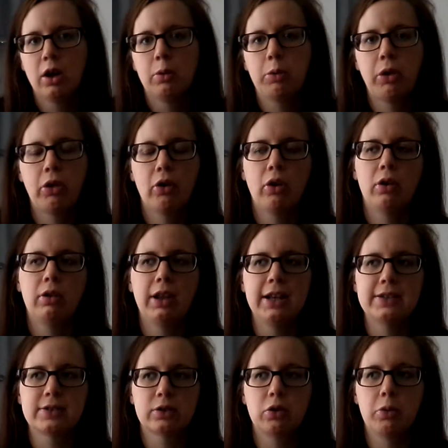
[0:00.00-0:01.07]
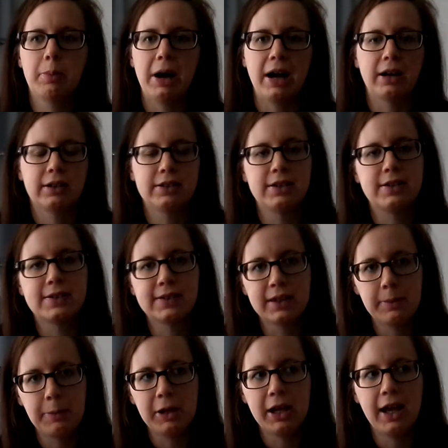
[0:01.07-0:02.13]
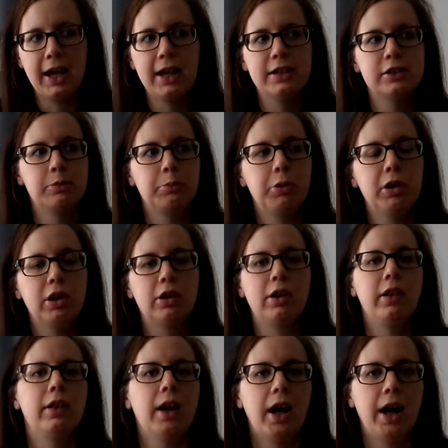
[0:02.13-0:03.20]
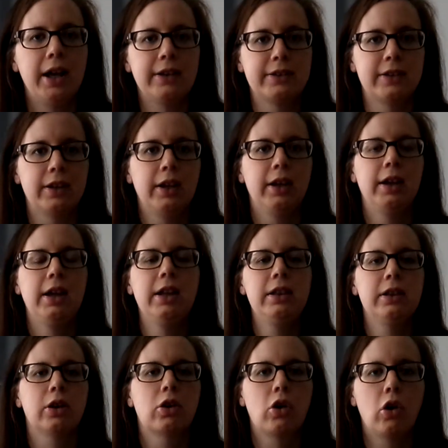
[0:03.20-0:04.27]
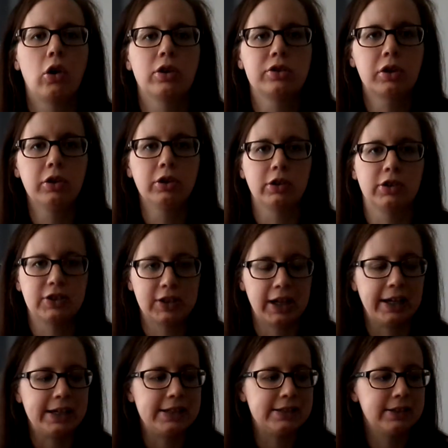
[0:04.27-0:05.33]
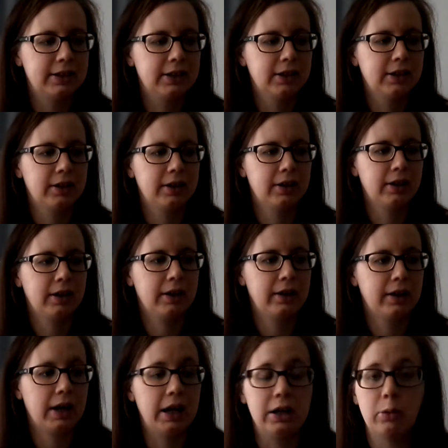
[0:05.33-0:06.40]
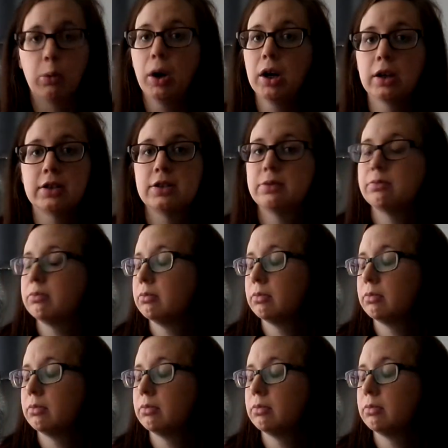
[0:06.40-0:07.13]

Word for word: we thought let's go back to the sleepy head, put her in that, in the cot, on her side, and it worked.